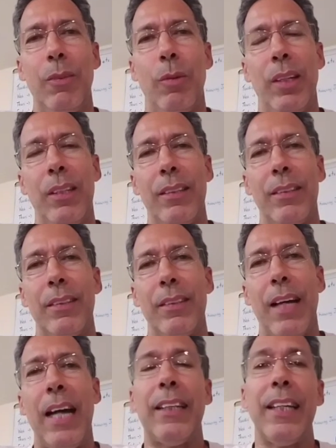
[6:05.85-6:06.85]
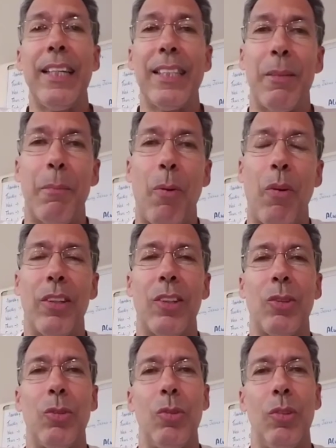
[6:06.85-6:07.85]
Well, I think it's important
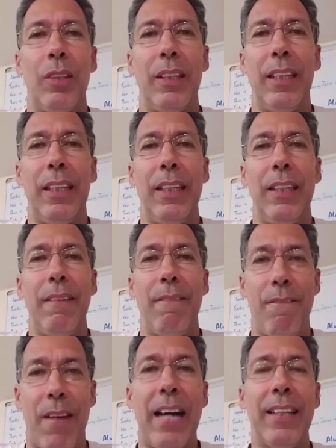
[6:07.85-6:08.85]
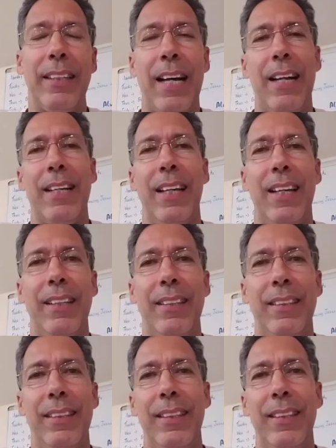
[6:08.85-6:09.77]
to find that again,